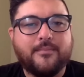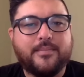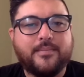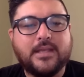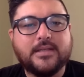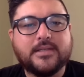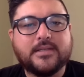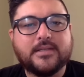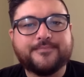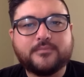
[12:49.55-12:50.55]

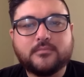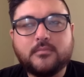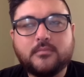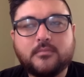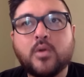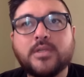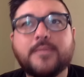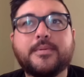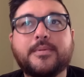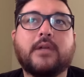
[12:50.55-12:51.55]
companies, or
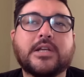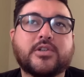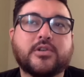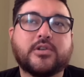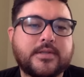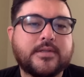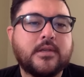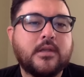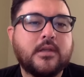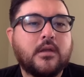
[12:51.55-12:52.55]
typically restaurants,